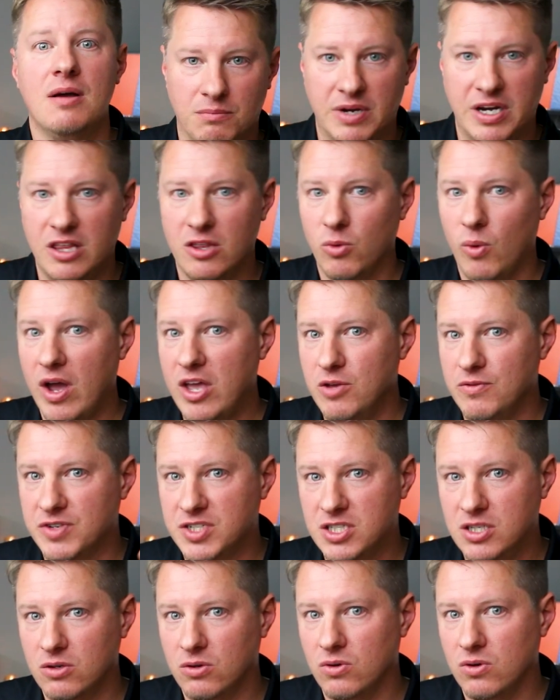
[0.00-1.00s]
But either way, you've
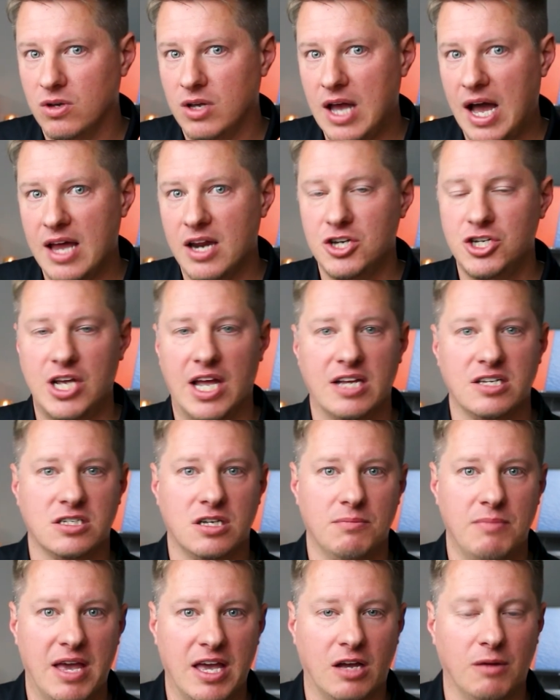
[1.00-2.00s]
still got a chance
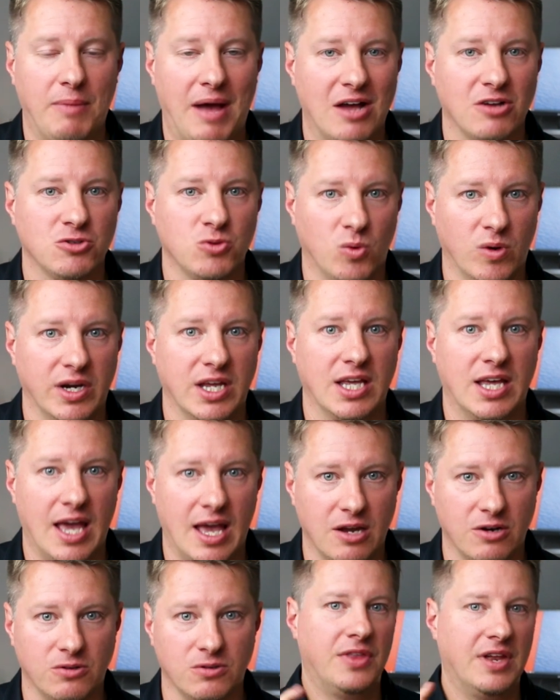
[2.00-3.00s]
to make about 20
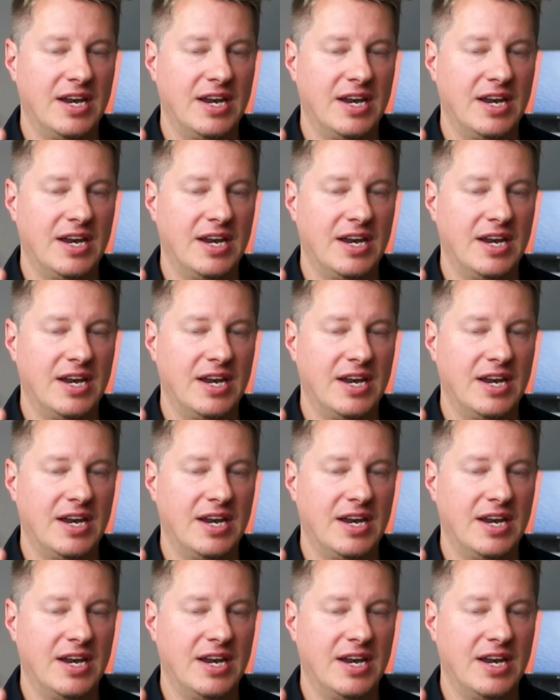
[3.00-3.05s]
candles.